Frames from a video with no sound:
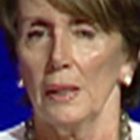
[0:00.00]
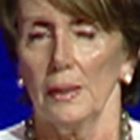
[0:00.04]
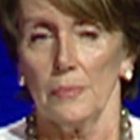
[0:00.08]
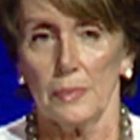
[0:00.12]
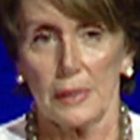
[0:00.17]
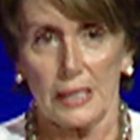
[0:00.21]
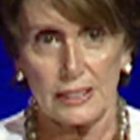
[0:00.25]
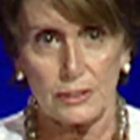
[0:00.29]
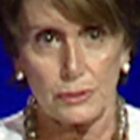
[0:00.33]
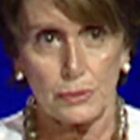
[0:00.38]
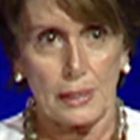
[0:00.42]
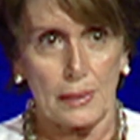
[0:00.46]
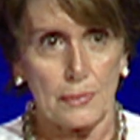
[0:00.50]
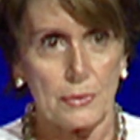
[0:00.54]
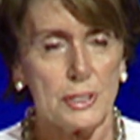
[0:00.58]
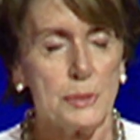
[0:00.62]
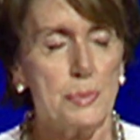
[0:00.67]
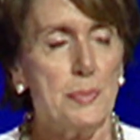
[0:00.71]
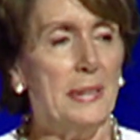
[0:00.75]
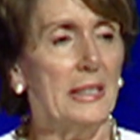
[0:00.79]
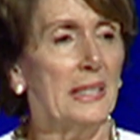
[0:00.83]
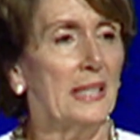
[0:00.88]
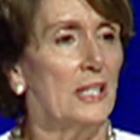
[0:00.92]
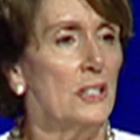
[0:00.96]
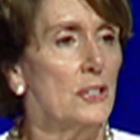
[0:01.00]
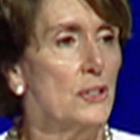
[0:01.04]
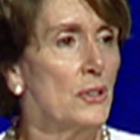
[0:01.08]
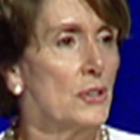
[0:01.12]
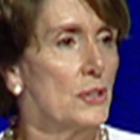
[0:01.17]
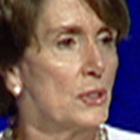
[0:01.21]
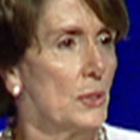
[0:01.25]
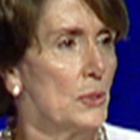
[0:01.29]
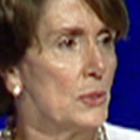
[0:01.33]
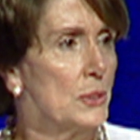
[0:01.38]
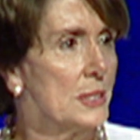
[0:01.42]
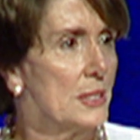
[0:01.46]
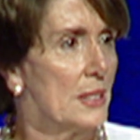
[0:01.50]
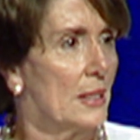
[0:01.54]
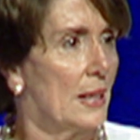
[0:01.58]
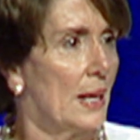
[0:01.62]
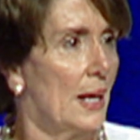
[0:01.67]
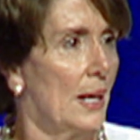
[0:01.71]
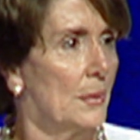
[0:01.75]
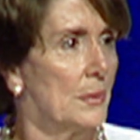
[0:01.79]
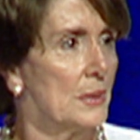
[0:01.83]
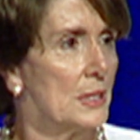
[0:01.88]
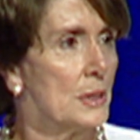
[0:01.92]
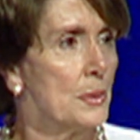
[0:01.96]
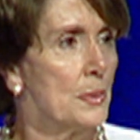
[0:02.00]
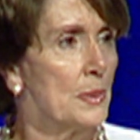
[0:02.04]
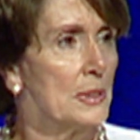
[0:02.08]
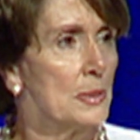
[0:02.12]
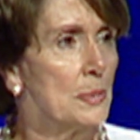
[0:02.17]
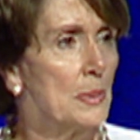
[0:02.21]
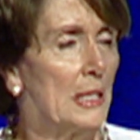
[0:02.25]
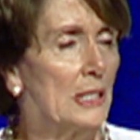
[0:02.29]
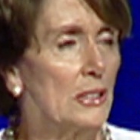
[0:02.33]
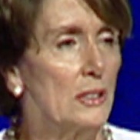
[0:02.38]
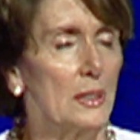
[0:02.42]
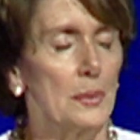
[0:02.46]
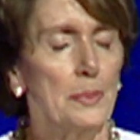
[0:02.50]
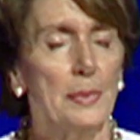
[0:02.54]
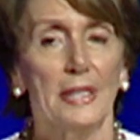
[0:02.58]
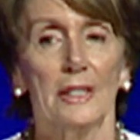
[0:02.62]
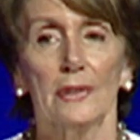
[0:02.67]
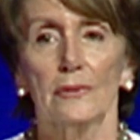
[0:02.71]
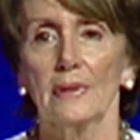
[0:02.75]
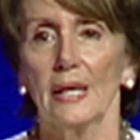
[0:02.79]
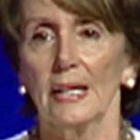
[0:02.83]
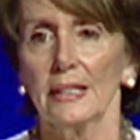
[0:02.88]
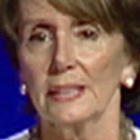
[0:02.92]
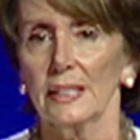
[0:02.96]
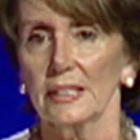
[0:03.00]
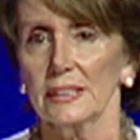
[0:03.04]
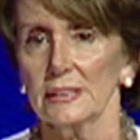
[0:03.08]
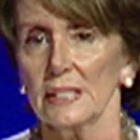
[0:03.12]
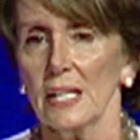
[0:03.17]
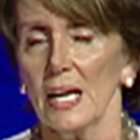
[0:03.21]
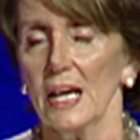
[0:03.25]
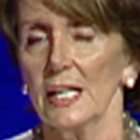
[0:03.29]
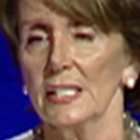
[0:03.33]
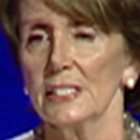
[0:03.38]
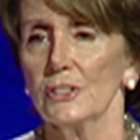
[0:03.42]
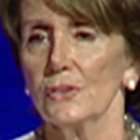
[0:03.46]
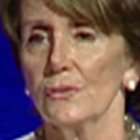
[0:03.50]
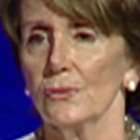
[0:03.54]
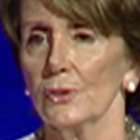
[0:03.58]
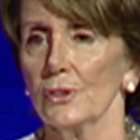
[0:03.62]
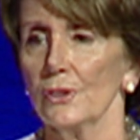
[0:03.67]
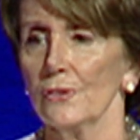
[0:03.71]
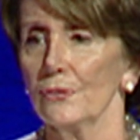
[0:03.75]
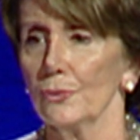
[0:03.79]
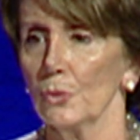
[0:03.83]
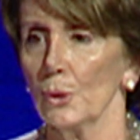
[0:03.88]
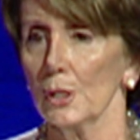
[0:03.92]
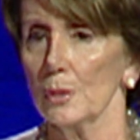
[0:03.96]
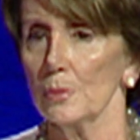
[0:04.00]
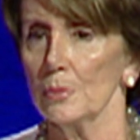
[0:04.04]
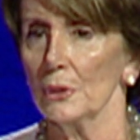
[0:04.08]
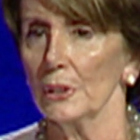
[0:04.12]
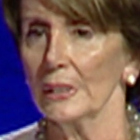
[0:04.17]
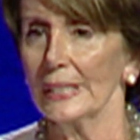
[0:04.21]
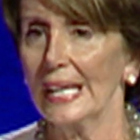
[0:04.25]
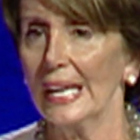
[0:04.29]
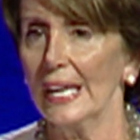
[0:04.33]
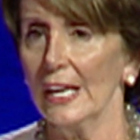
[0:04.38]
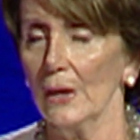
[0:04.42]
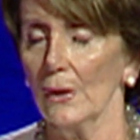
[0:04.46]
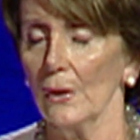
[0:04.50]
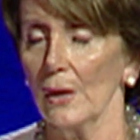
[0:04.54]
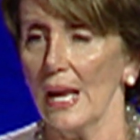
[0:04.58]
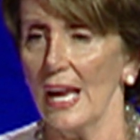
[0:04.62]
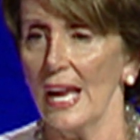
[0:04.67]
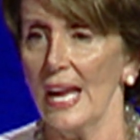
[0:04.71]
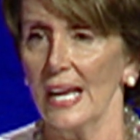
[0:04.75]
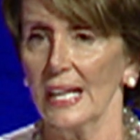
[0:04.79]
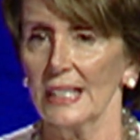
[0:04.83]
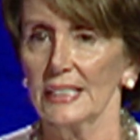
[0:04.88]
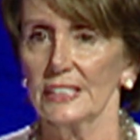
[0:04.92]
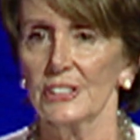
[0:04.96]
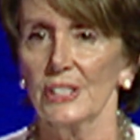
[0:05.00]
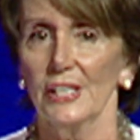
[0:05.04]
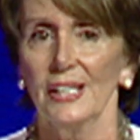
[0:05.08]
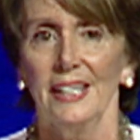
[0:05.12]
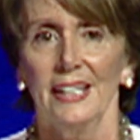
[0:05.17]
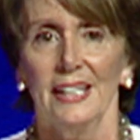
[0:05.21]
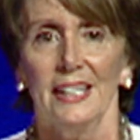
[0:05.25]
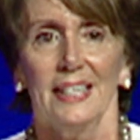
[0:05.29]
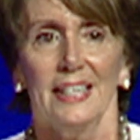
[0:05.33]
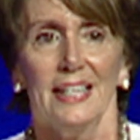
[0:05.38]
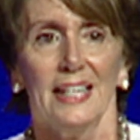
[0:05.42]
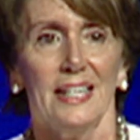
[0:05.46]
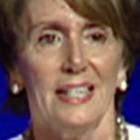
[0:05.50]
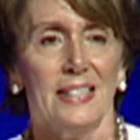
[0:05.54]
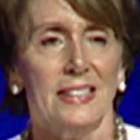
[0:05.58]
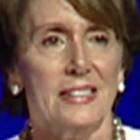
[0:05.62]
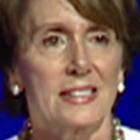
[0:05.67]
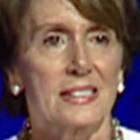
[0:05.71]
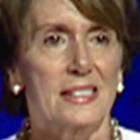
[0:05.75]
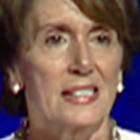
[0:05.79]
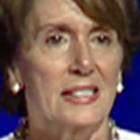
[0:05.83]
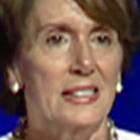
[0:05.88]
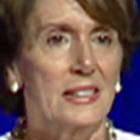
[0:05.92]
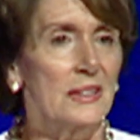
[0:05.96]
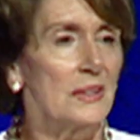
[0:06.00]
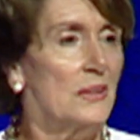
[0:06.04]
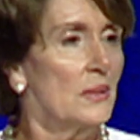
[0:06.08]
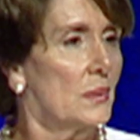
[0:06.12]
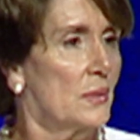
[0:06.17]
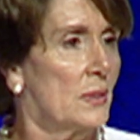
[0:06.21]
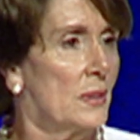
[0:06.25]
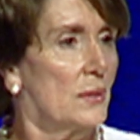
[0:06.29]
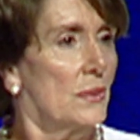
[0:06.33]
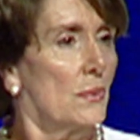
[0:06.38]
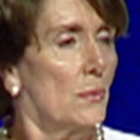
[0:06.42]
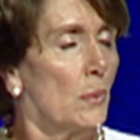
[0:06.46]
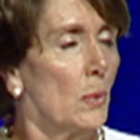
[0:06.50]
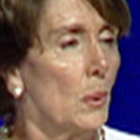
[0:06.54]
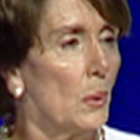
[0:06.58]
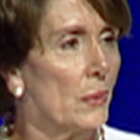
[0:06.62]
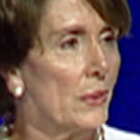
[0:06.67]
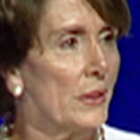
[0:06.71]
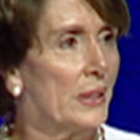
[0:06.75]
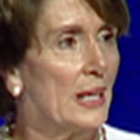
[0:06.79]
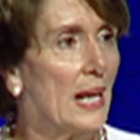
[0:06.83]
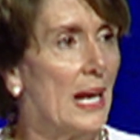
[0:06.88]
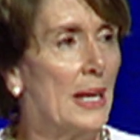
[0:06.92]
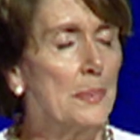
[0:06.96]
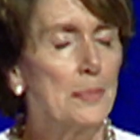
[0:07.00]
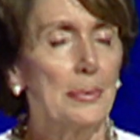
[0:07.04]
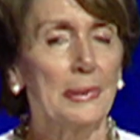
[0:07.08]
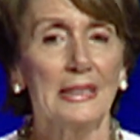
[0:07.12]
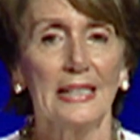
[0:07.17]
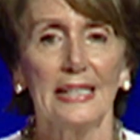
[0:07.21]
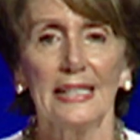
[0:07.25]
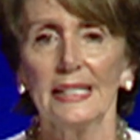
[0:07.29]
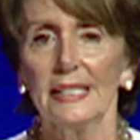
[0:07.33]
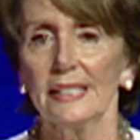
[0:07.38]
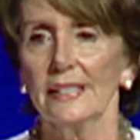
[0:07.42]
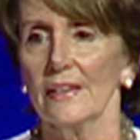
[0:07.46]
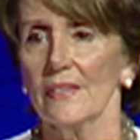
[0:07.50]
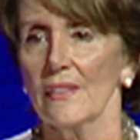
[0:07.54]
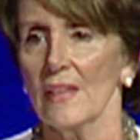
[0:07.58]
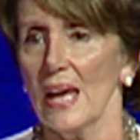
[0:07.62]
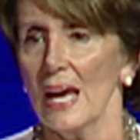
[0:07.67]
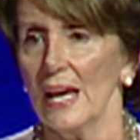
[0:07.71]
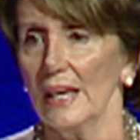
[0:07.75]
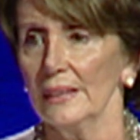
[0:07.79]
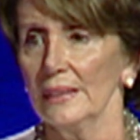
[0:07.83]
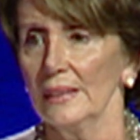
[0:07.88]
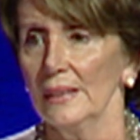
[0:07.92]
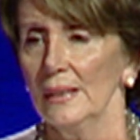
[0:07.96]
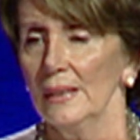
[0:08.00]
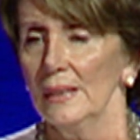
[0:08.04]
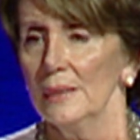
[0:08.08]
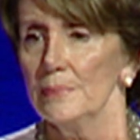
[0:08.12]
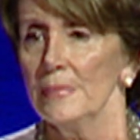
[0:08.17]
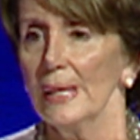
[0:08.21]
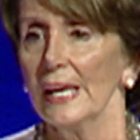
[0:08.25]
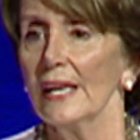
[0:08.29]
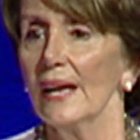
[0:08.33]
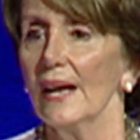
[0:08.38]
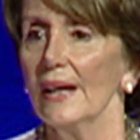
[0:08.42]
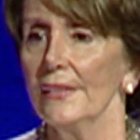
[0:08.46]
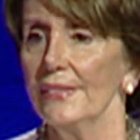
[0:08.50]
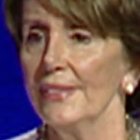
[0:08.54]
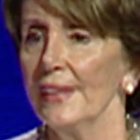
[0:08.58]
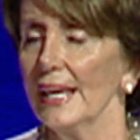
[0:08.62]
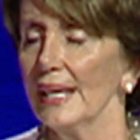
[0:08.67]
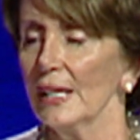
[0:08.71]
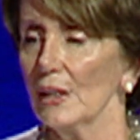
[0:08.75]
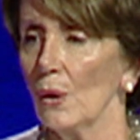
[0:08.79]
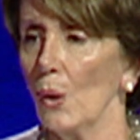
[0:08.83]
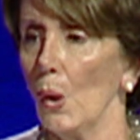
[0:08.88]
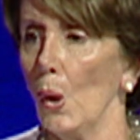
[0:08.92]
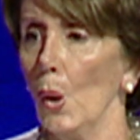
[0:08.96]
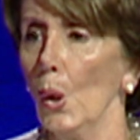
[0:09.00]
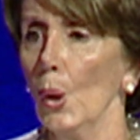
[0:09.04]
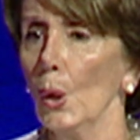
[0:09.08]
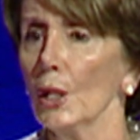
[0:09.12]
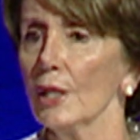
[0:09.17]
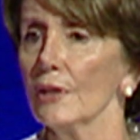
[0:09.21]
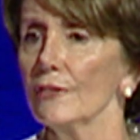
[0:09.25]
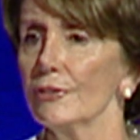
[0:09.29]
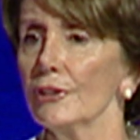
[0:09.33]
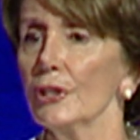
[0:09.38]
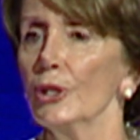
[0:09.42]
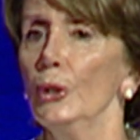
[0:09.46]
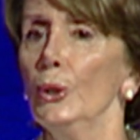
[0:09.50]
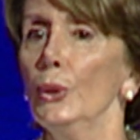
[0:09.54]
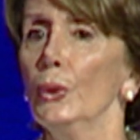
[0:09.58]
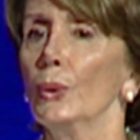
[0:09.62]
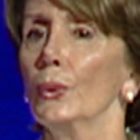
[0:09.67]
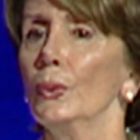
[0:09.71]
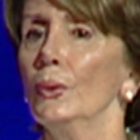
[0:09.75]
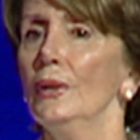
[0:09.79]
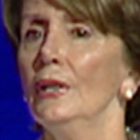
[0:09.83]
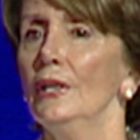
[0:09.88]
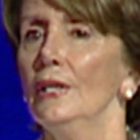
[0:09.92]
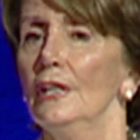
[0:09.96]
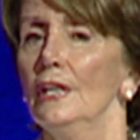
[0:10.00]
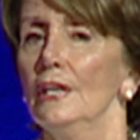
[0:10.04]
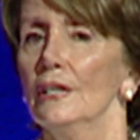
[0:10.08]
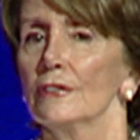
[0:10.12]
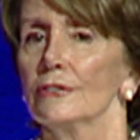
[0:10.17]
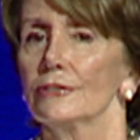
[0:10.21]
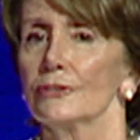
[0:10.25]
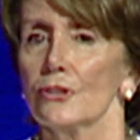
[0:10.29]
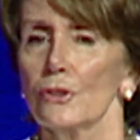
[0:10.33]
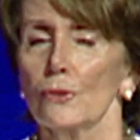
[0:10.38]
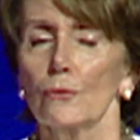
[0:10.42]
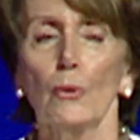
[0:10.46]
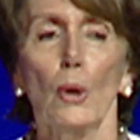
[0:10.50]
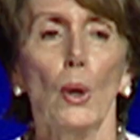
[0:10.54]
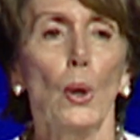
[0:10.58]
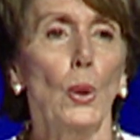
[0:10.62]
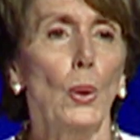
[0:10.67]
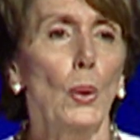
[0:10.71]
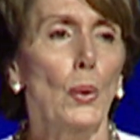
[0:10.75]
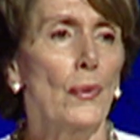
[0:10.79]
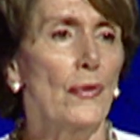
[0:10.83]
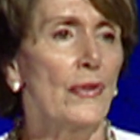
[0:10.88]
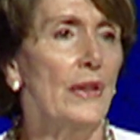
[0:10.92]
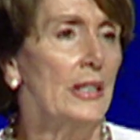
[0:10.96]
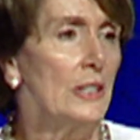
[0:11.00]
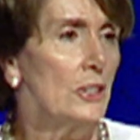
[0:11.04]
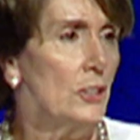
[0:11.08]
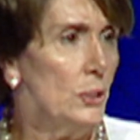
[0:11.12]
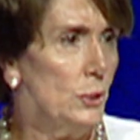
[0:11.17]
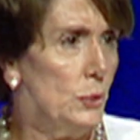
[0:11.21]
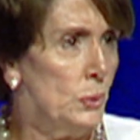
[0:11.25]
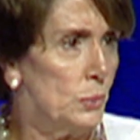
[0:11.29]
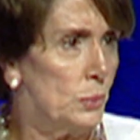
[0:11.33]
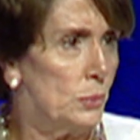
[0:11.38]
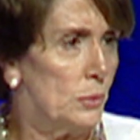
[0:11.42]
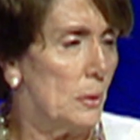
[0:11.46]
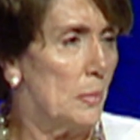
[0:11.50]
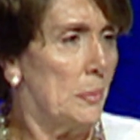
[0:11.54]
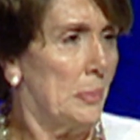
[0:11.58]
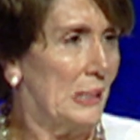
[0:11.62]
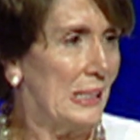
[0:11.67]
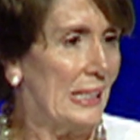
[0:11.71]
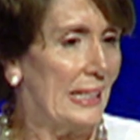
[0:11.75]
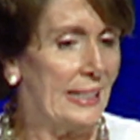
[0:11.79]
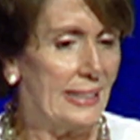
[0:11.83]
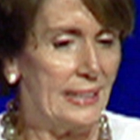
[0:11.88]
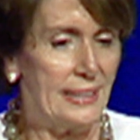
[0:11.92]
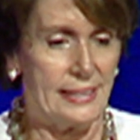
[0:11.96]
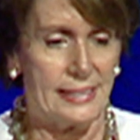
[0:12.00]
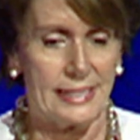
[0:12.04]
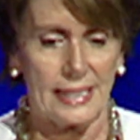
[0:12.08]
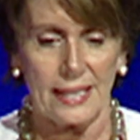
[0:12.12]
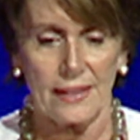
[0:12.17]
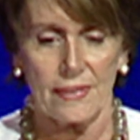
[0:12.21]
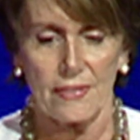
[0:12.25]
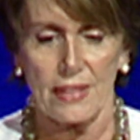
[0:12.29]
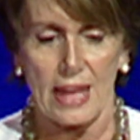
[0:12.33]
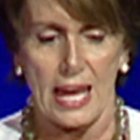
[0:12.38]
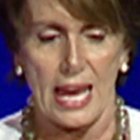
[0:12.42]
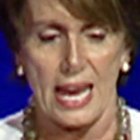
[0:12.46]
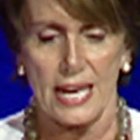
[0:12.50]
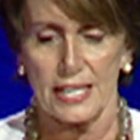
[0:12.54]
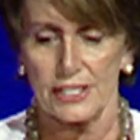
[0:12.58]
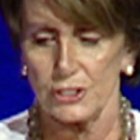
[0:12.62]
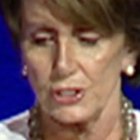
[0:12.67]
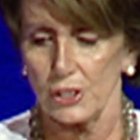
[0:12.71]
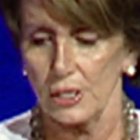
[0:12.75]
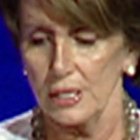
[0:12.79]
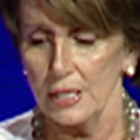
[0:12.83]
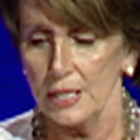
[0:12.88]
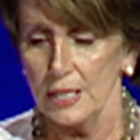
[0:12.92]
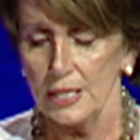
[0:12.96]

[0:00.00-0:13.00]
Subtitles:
as I was being introduced, that I was especially being recognized for the Affordable Care Act and the role that I played in that, may I thank all of you for the role that you played in that.